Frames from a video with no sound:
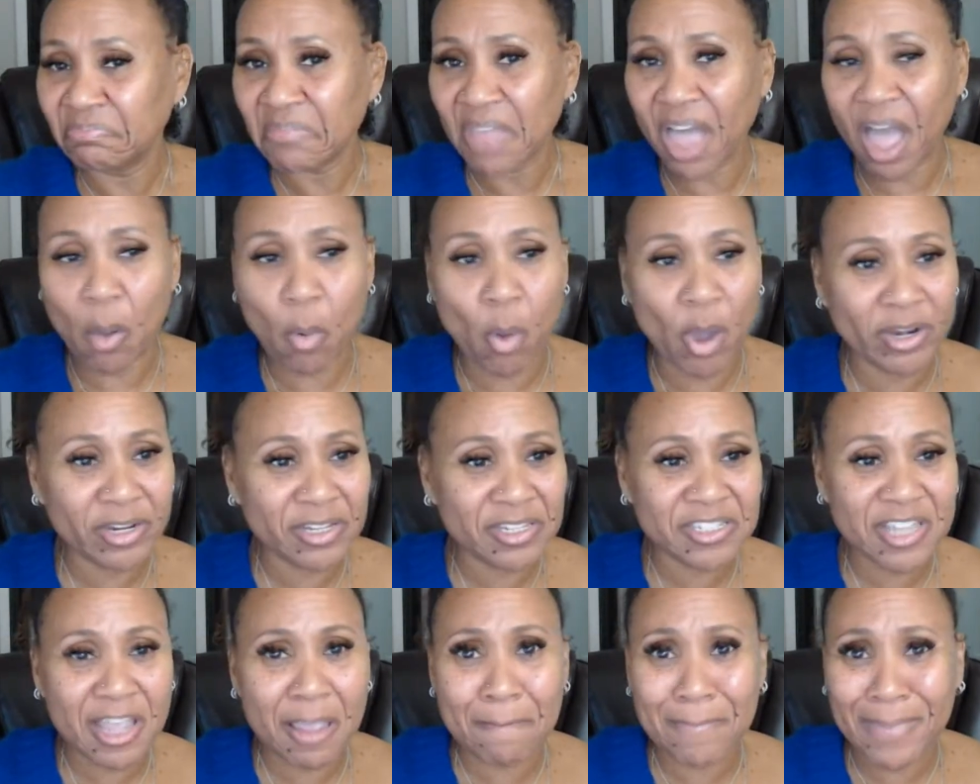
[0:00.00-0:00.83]
I want to
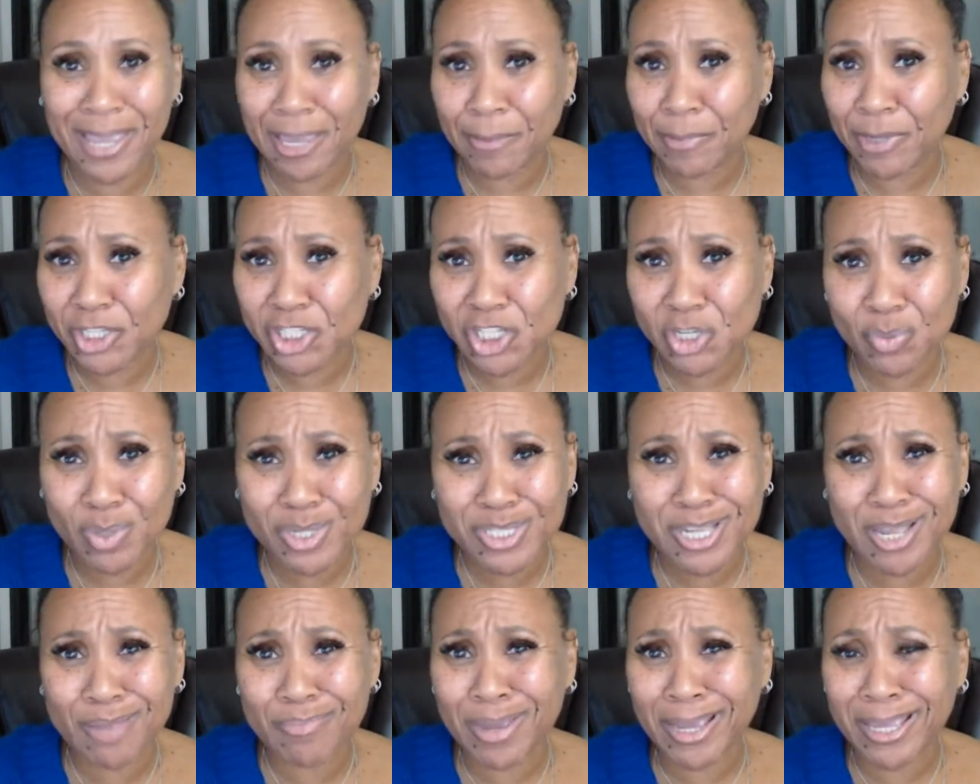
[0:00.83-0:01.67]
say maybe she was
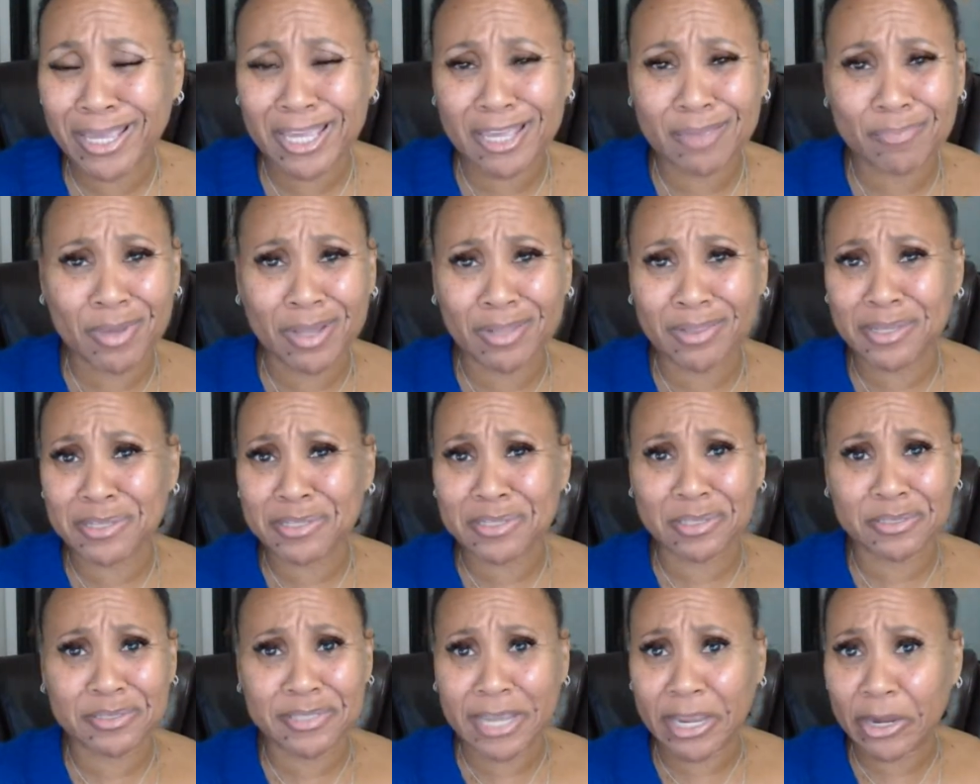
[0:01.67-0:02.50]
on my email
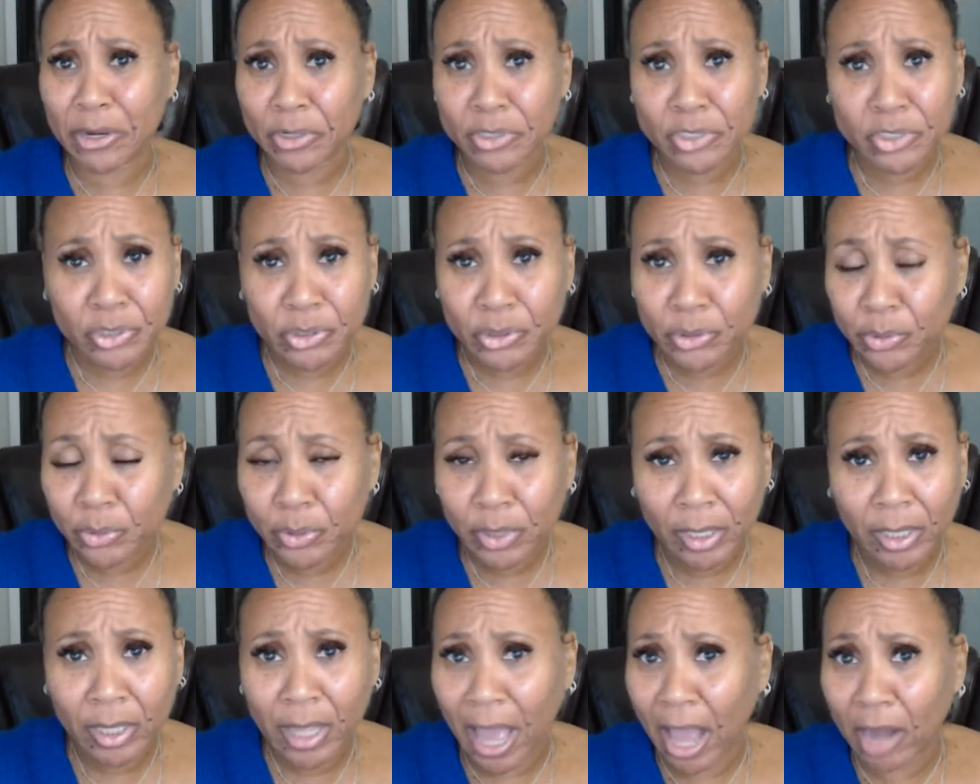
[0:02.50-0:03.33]
list a day or two.
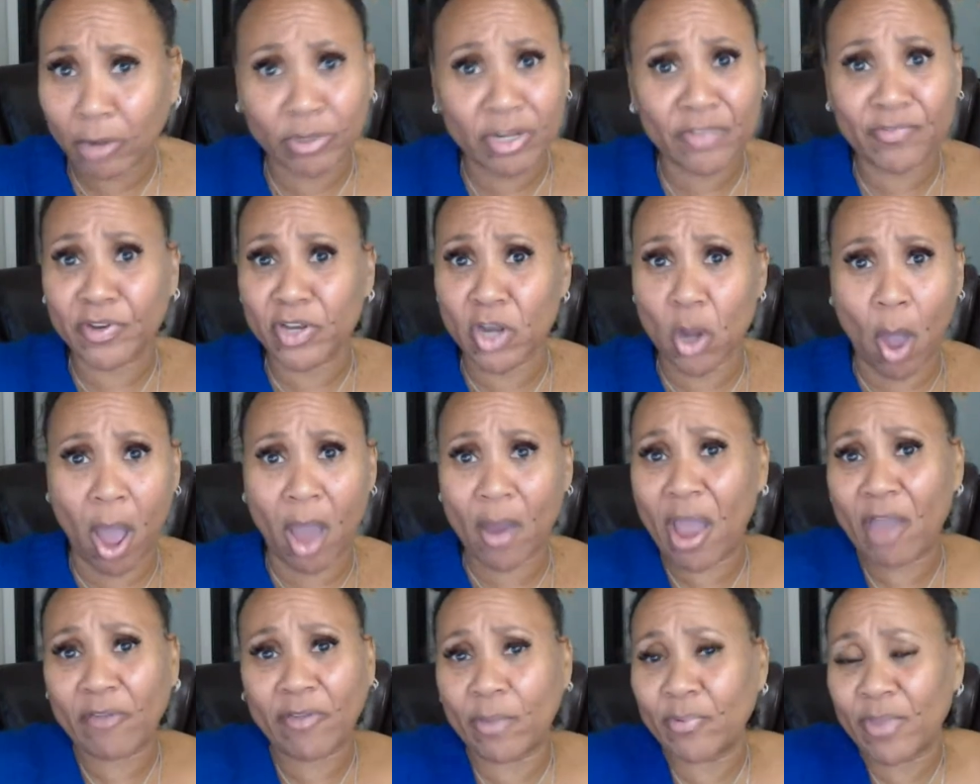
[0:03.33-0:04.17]
I don't even know.
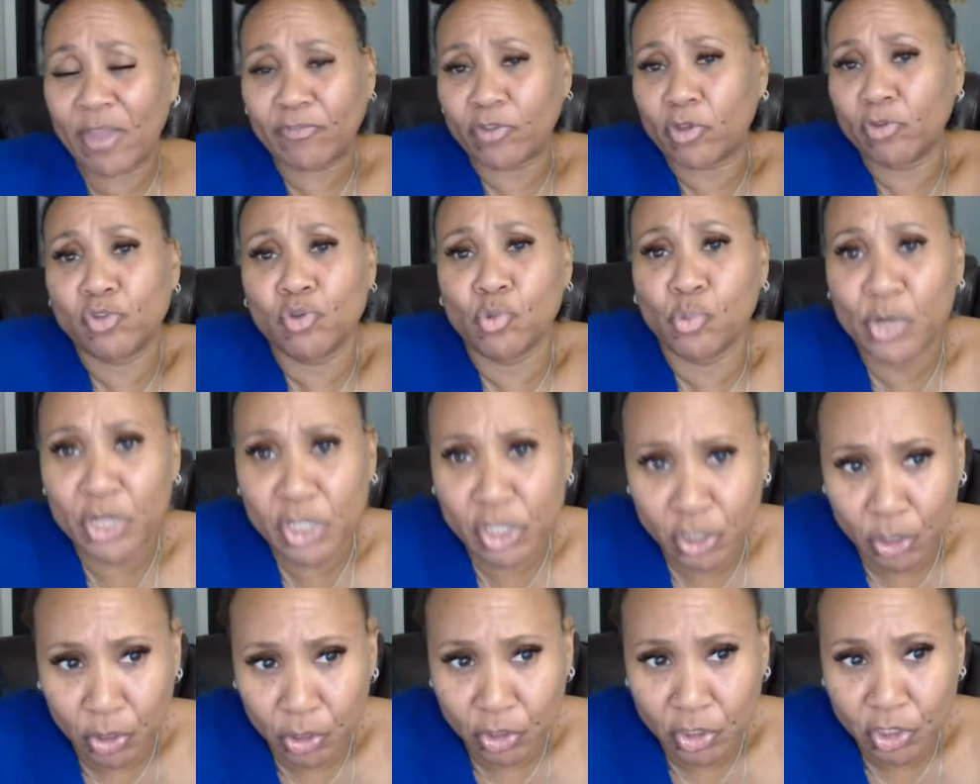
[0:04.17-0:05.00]
I would have to go do
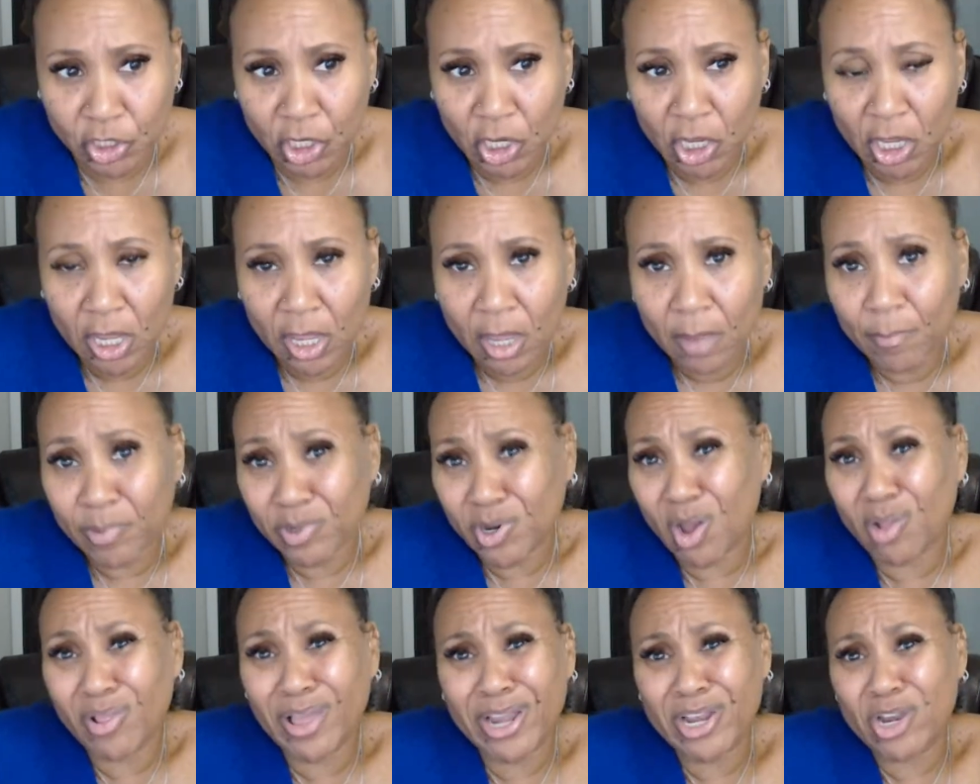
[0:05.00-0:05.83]
research. But
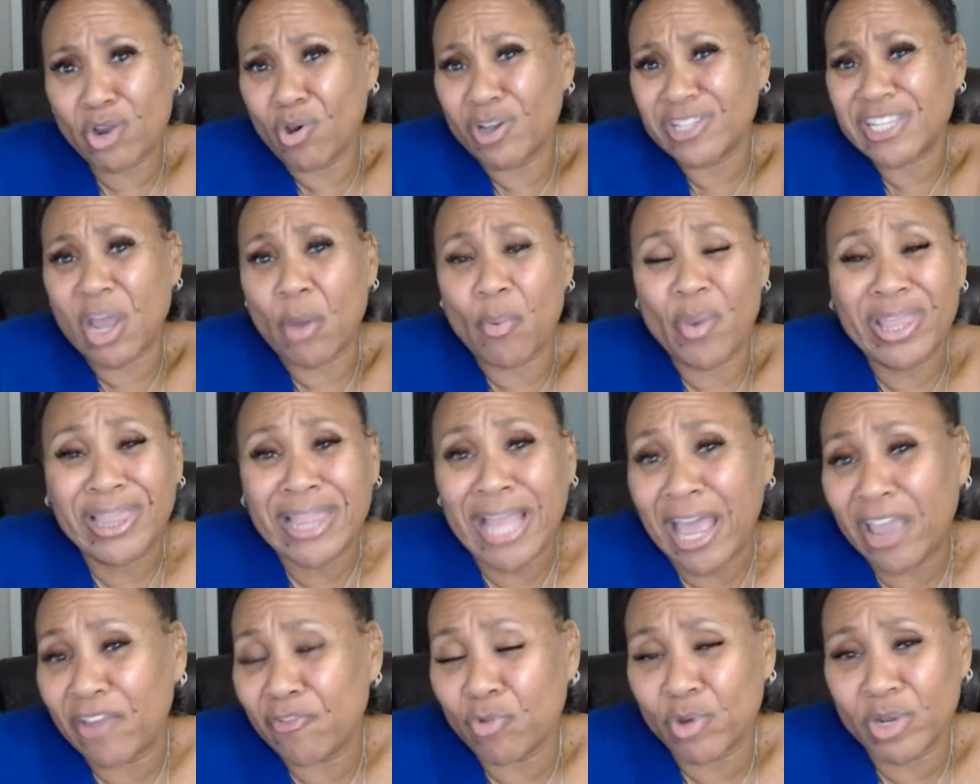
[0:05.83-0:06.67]
all I know is I went
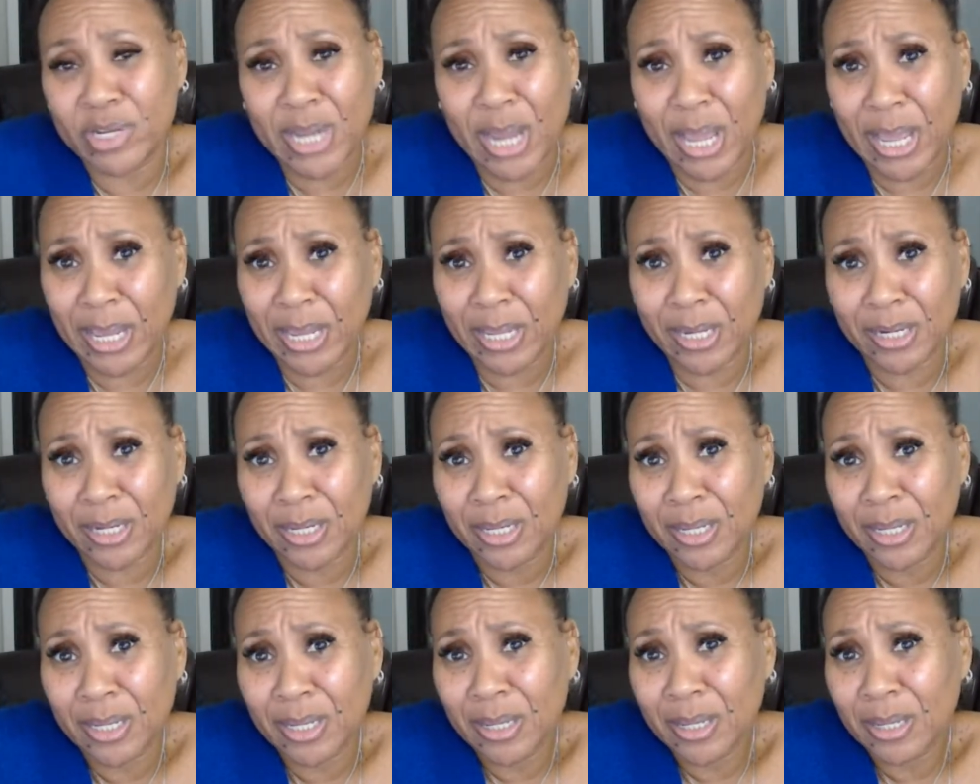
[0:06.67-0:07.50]
live one night.
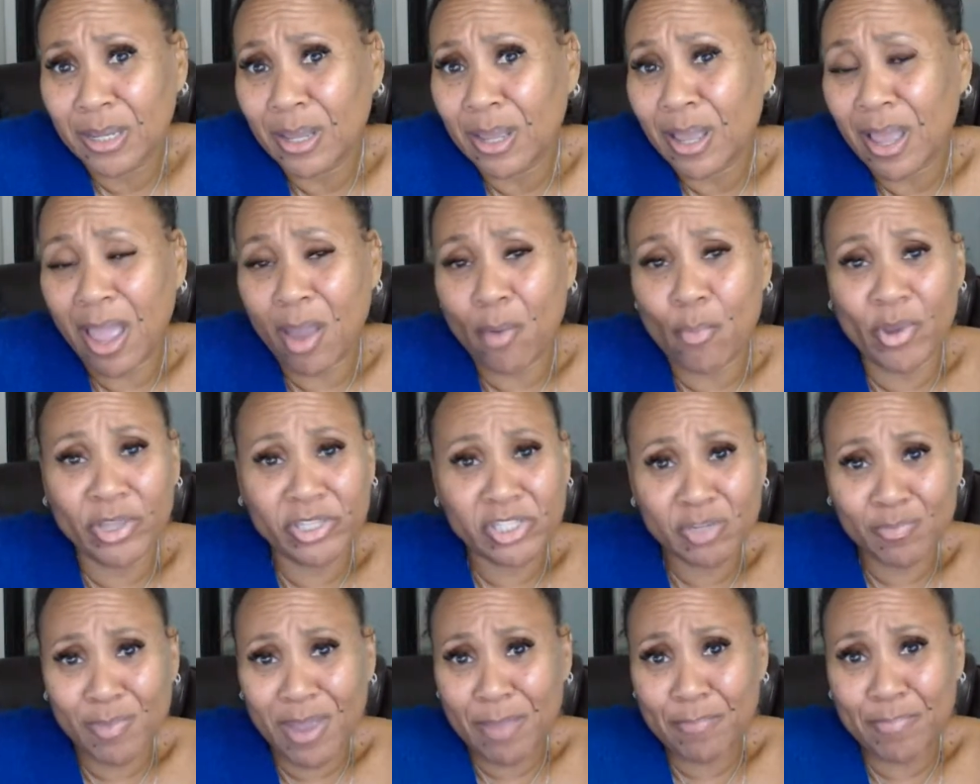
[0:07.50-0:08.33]
I went to my